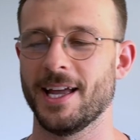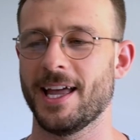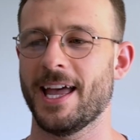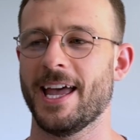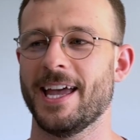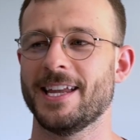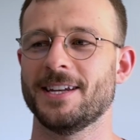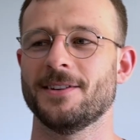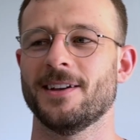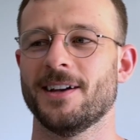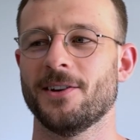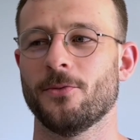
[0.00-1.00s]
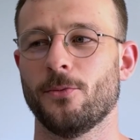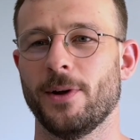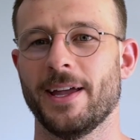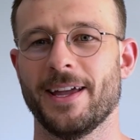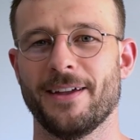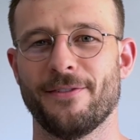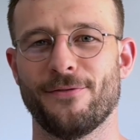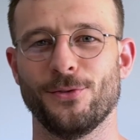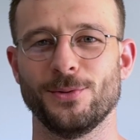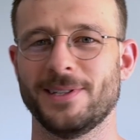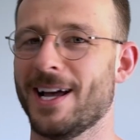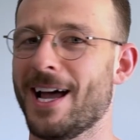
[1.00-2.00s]
and we're
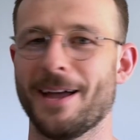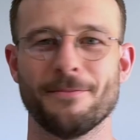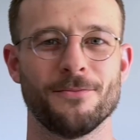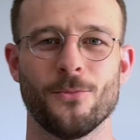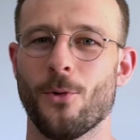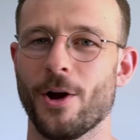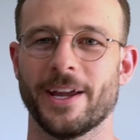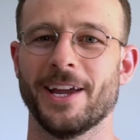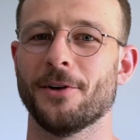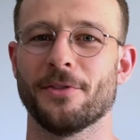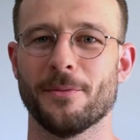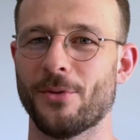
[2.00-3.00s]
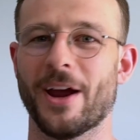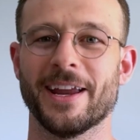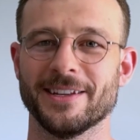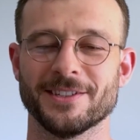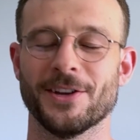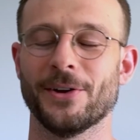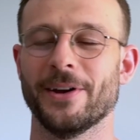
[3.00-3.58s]
full-time working on the brain. So